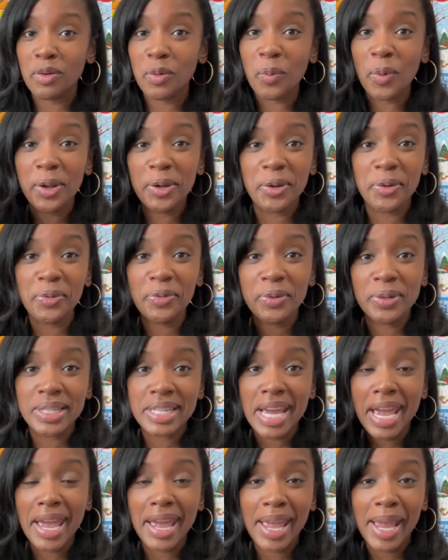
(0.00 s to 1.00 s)
a wonderful
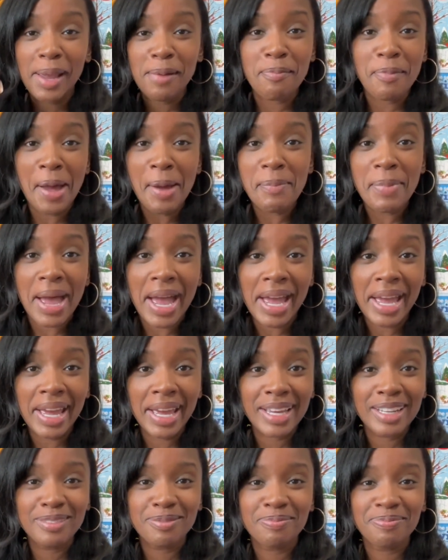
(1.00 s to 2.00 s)
day. Bye-bye.